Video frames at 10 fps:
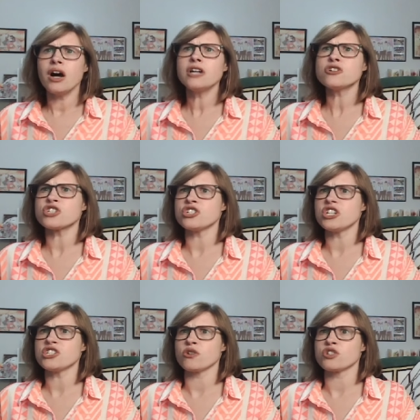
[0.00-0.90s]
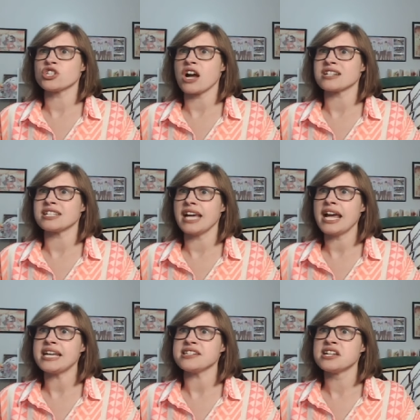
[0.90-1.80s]
Under Shen Qingqiu's shocked
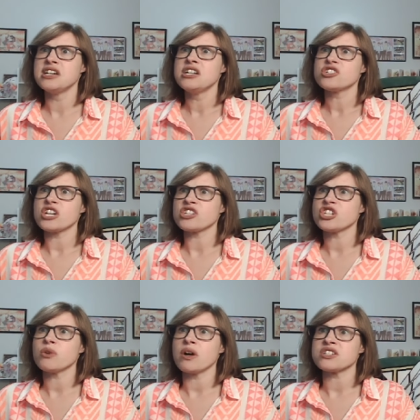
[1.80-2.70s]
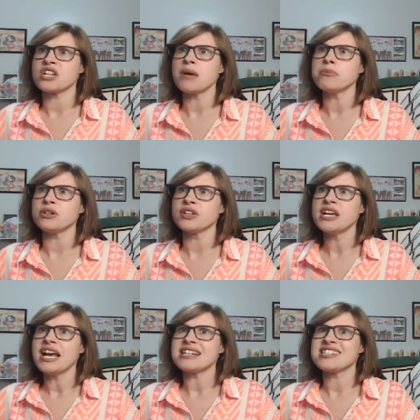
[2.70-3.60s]
gaze, Shang Qinghua tumbled
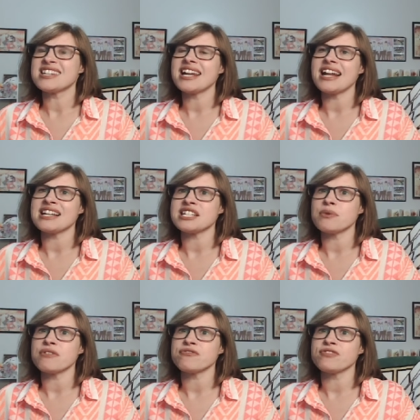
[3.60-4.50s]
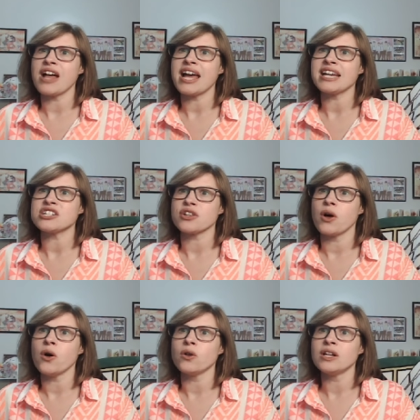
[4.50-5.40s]
and skidded as he went flying into the
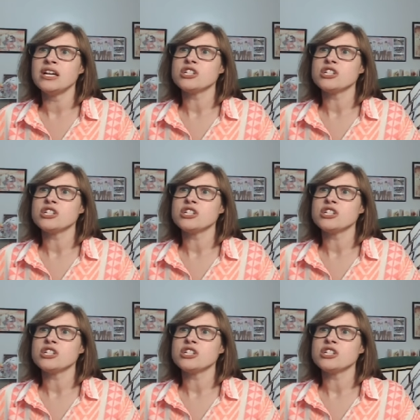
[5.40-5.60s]
hole